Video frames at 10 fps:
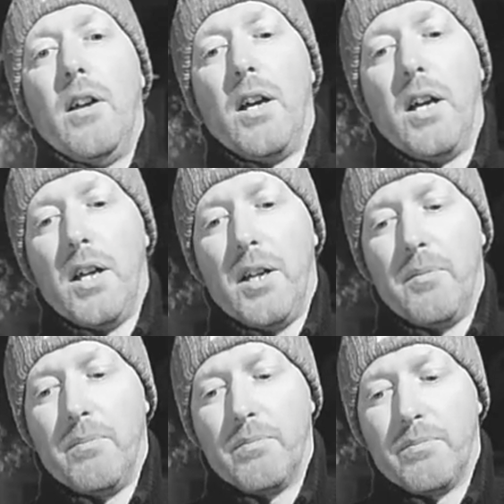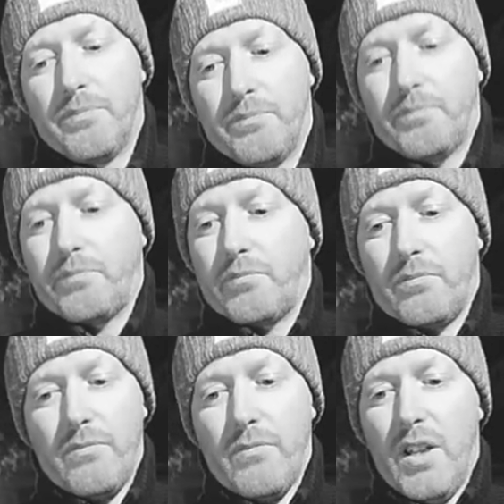
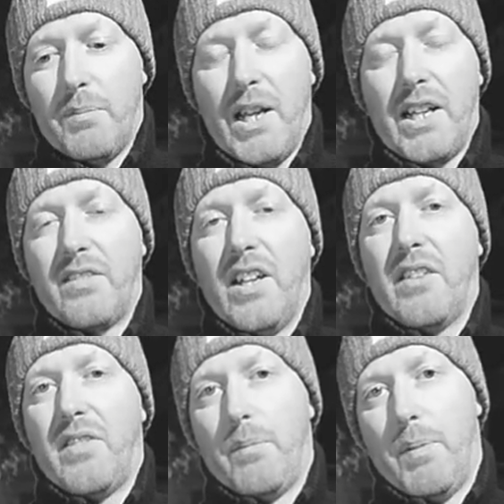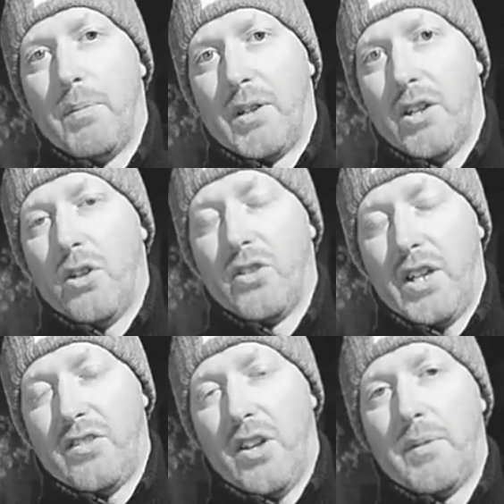But like I said, I think people can also
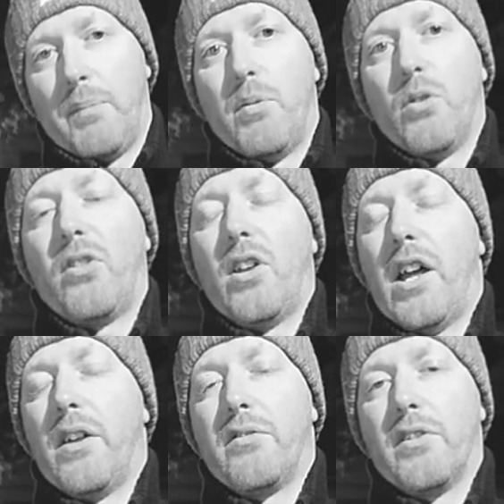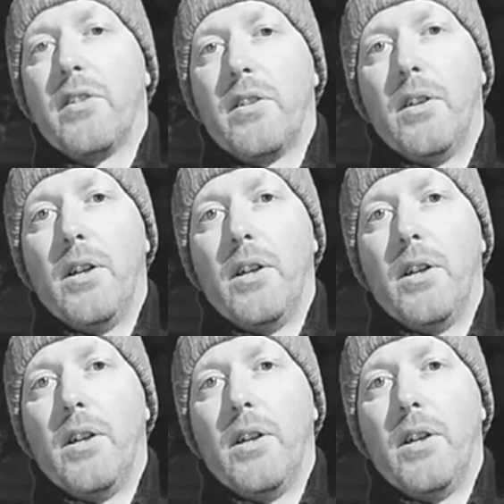get something personal out of it.